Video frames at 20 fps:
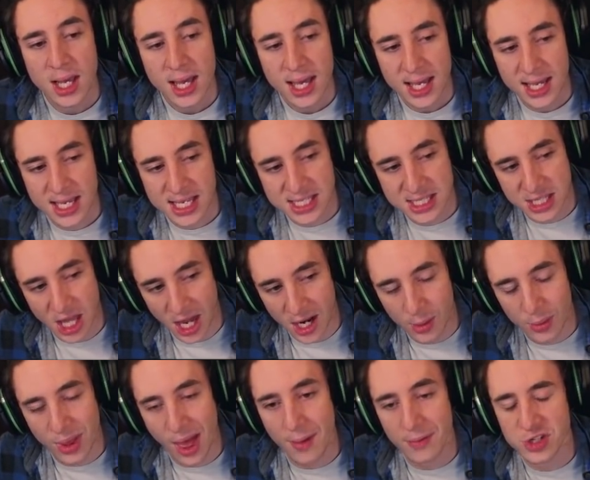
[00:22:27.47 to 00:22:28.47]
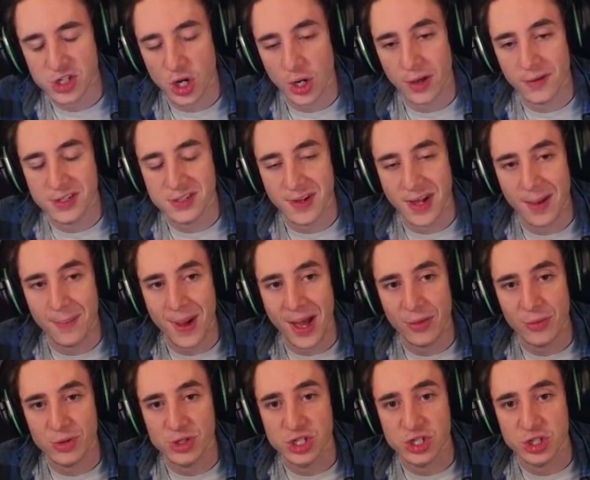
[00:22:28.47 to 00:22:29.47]
He's done it without showing his flight path,
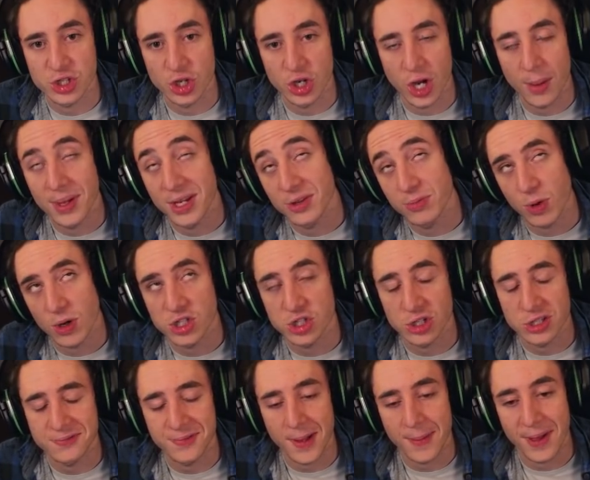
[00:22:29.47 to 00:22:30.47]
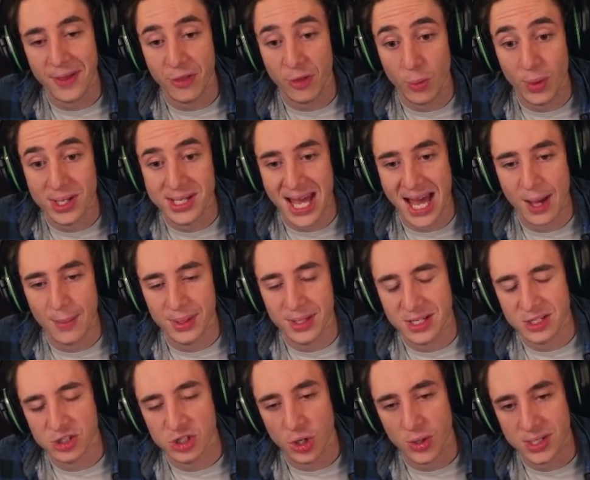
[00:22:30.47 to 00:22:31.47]
which is good. I mean, he's probably showed his flight path on the way down, but
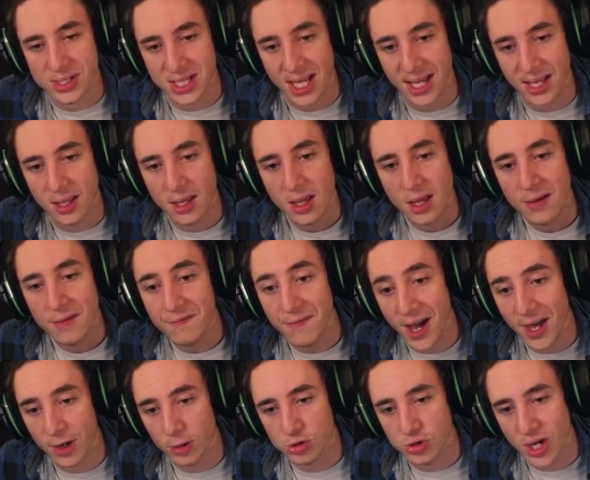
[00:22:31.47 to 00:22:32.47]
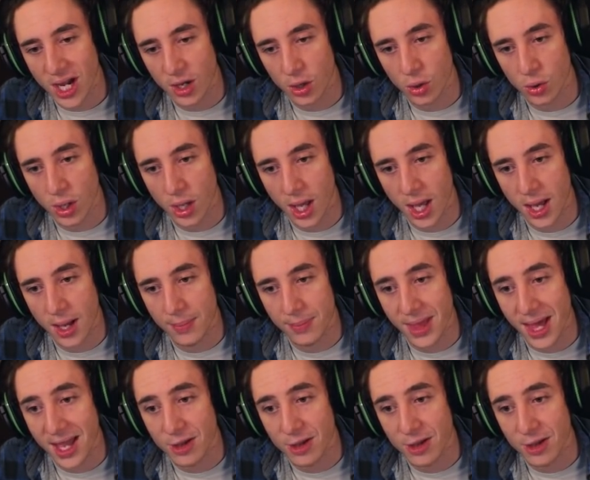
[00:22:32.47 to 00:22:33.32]
didn't show his, like, final trail there.